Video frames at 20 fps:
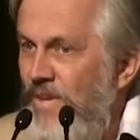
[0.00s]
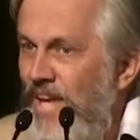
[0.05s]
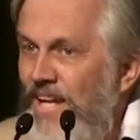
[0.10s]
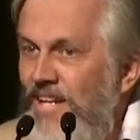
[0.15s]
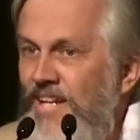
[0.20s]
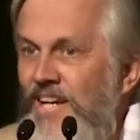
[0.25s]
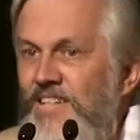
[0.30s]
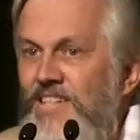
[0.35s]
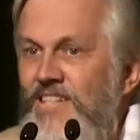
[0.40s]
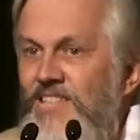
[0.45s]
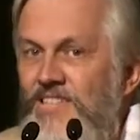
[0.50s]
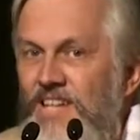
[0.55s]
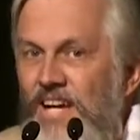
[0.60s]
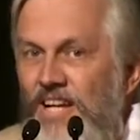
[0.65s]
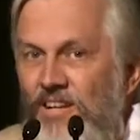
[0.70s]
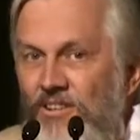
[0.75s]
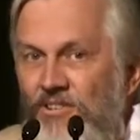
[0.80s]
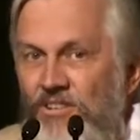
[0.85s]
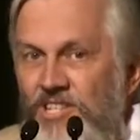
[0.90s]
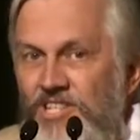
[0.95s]
and that the
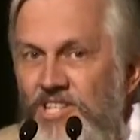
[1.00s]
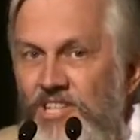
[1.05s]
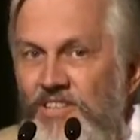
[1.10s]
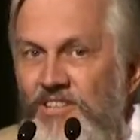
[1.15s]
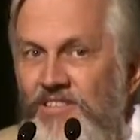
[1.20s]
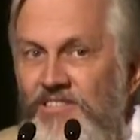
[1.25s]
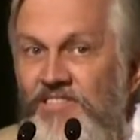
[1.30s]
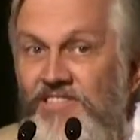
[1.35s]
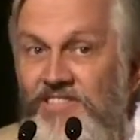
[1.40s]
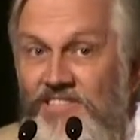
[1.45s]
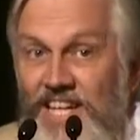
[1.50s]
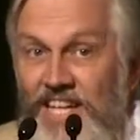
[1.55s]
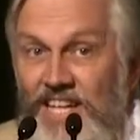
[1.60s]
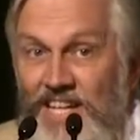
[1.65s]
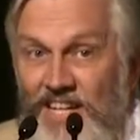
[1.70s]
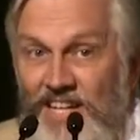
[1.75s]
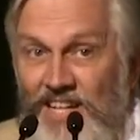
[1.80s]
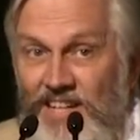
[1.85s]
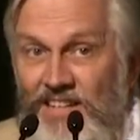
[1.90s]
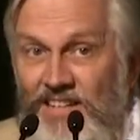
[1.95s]
psychological
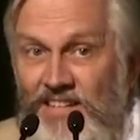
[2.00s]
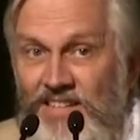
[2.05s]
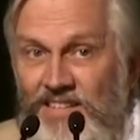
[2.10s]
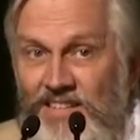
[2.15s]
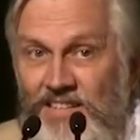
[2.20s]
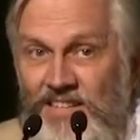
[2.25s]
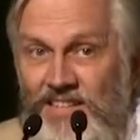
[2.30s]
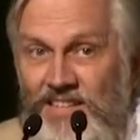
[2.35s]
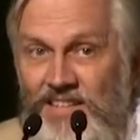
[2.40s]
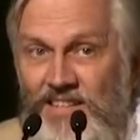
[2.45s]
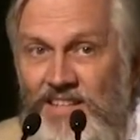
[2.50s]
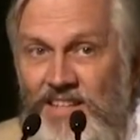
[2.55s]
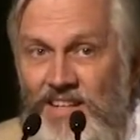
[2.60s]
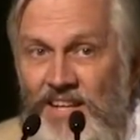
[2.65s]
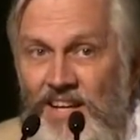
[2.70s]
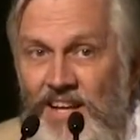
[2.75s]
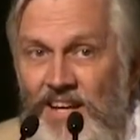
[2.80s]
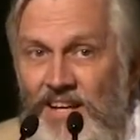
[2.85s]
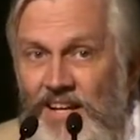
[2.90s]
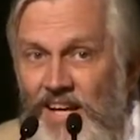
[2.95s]
training
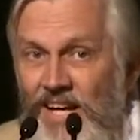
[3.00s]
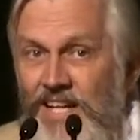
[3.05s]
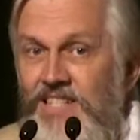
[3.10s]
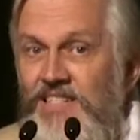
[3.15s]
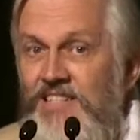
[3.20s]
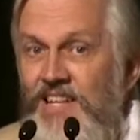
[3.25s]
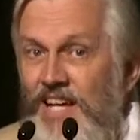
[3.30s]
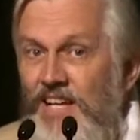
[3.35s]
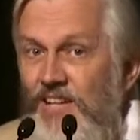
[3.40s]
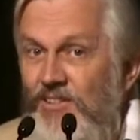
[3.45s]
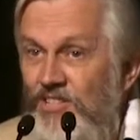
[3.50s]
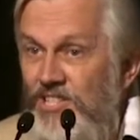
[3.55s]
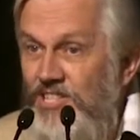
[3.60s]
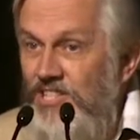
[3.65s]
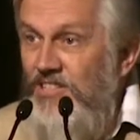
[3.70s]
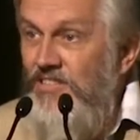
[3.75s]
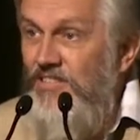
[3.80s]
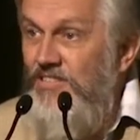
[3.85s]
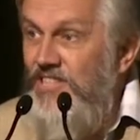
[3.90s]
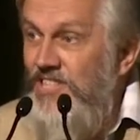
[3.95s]
and
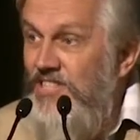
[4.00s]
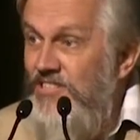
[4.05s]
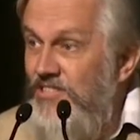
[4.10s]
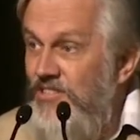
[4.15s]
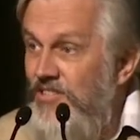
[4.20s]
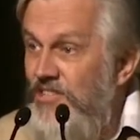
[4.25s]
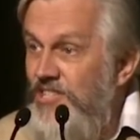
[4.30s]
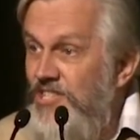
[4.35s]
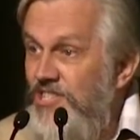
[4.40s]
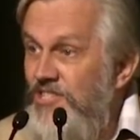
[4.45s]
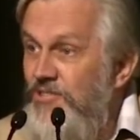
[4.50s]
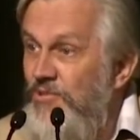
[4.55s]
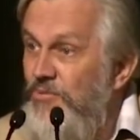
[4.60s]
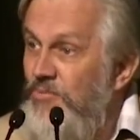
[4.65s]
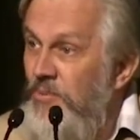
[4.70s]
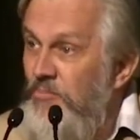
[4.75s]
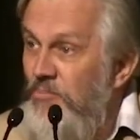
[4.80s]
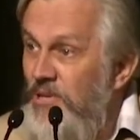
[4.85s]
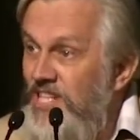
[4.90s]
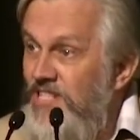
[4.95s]
psychological research should
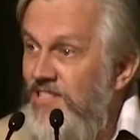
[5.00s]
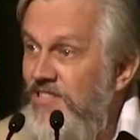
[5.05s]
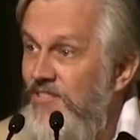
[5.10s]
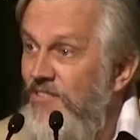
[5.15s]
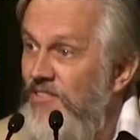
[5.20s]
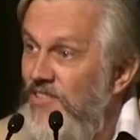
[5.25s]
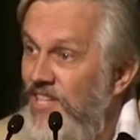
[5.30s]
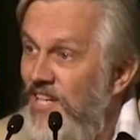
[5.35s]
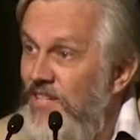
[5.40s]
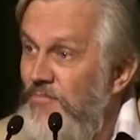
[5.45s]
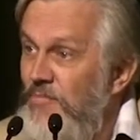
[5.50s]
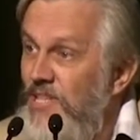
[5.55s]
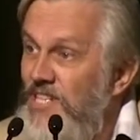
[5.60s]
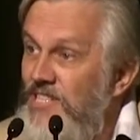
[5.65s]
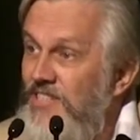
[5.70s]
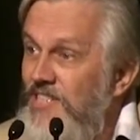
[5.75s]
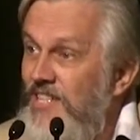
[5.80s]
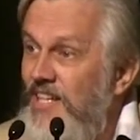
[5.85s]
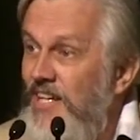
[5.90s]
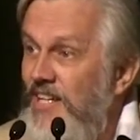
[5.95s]
be based on that
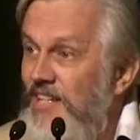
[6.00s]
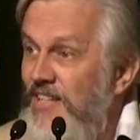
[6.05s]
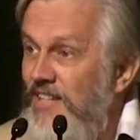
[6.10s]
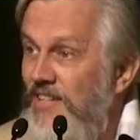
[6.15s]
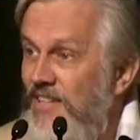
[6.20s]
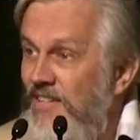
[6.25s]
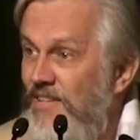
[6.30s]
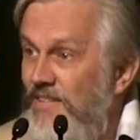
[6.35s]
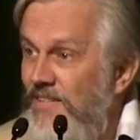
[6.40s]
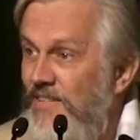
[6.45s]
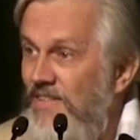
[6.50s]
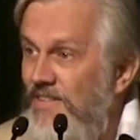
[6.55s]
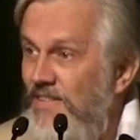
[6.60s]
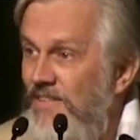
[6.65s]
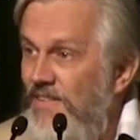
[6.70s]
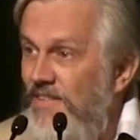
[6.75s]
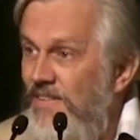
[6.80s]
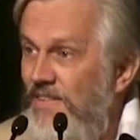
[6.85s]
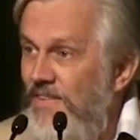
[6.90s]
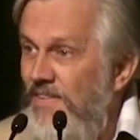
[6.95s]
basic idea.
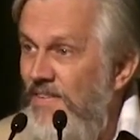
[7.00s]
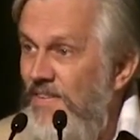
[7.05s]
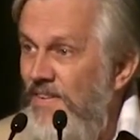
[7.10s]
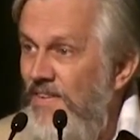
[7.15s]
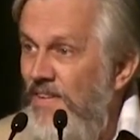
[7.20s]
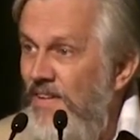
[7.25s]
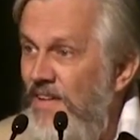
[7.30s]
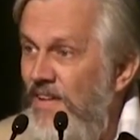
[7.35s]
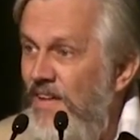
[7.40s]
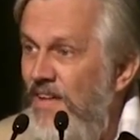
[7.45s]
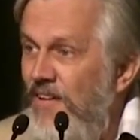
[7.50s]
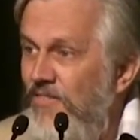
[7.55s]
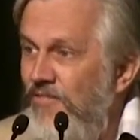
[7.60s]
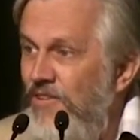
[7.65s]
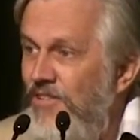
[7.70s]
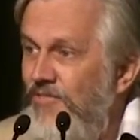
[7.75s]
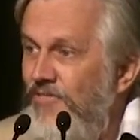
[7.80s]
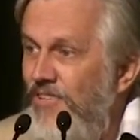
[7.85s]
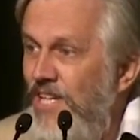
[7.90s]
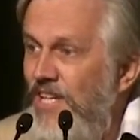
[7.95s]

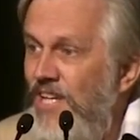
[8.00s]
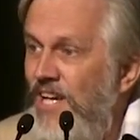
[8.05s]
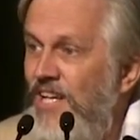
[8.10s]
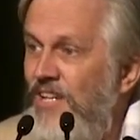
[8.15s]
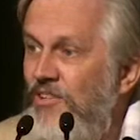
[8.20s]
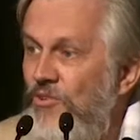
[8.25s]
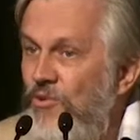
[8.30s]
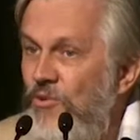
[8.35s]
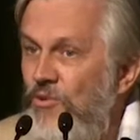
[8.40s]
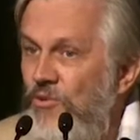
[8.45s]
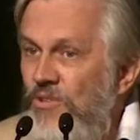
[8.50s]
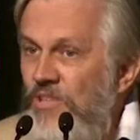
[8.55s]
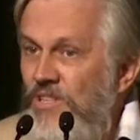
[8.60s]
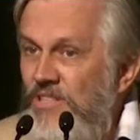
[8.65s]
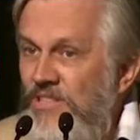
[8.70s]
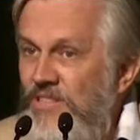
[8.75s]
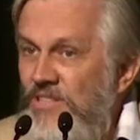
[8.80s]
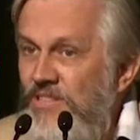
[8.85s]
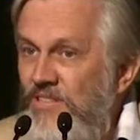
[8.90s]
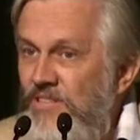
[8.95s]
What we can
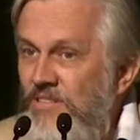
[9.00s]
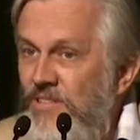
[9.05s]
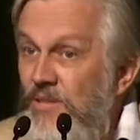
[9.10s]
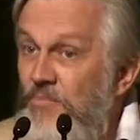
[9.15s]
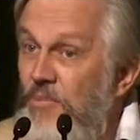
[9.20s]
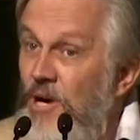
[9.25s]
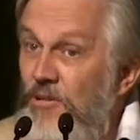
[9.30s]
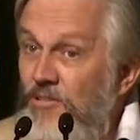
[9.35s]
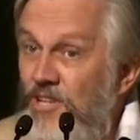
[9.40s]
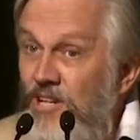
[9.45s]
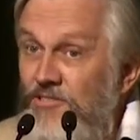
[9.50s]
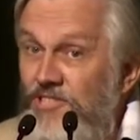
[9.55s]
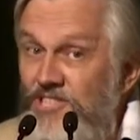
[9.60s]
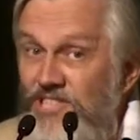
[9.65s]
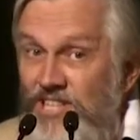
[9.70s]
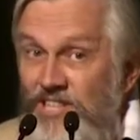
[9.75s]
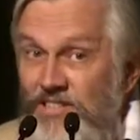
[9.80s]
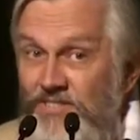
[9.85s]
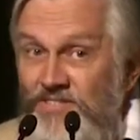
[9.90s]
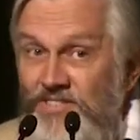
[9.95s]
know about
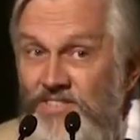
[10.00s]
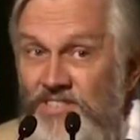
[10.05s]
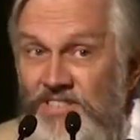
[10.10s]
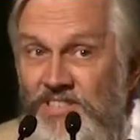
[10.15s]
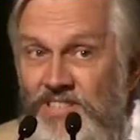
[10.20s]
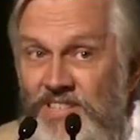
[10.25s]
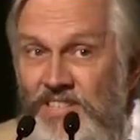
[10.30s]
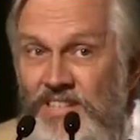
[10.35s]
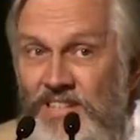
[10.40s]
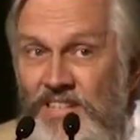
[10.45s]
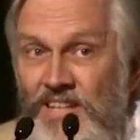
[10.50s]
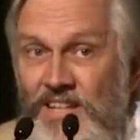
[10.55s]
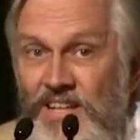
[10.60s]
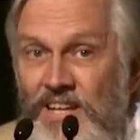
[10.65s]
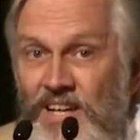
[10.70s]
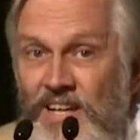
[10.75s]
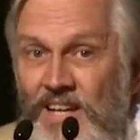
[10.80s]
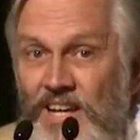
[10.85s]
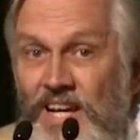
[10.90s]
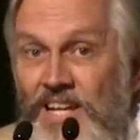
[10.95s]
ourselves,
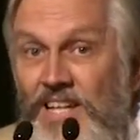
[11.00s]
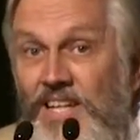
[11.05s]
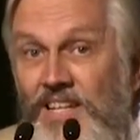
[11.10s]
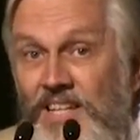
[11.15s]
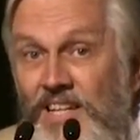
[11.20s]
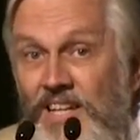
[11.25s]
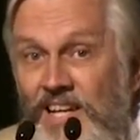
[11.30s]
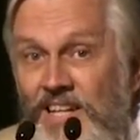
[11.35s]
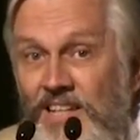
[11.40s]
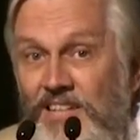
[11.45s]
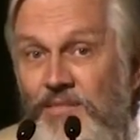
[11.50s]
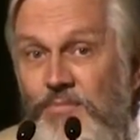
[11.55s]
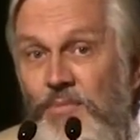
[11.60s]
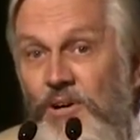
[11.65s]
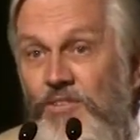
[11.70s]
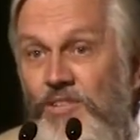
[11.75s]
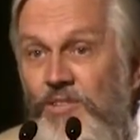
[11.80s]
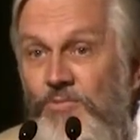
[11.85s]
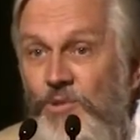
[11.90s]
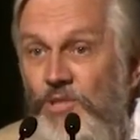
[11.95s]
and in the end
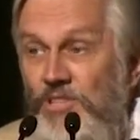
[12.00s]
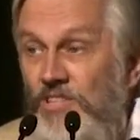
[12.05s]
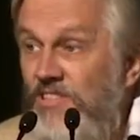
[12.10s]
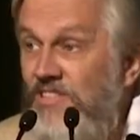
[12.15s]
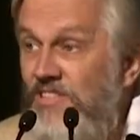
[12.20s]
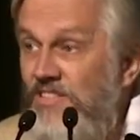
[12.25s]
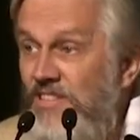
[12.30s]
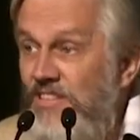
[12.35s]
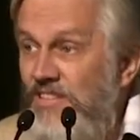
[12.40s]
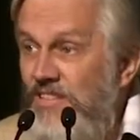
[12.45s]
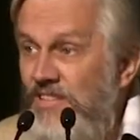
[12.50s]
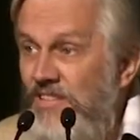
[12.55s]
about the world,